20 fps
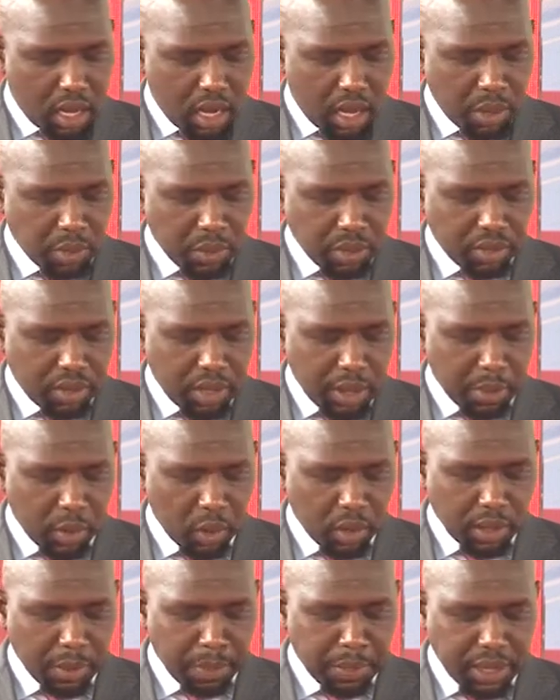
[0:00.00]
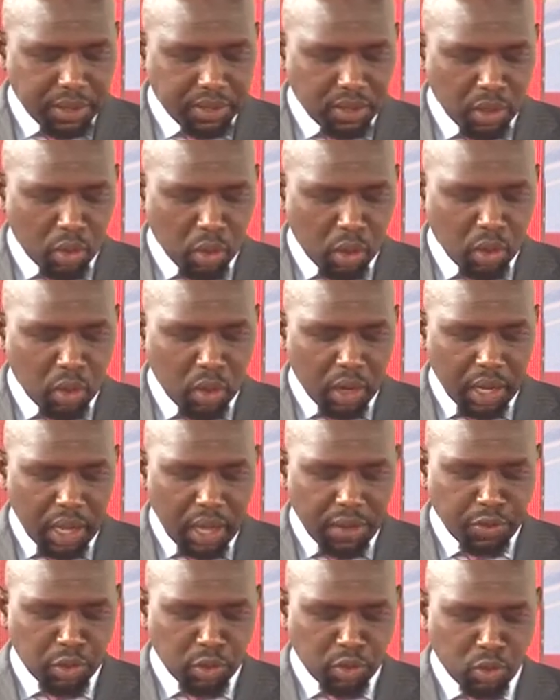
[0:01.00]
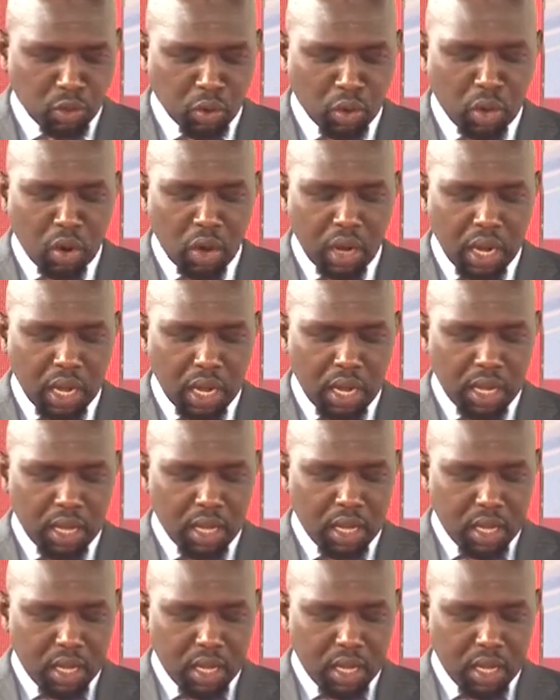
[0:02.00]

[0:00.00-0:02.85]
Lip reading: and wish them all the best in ongoing efforts to conquer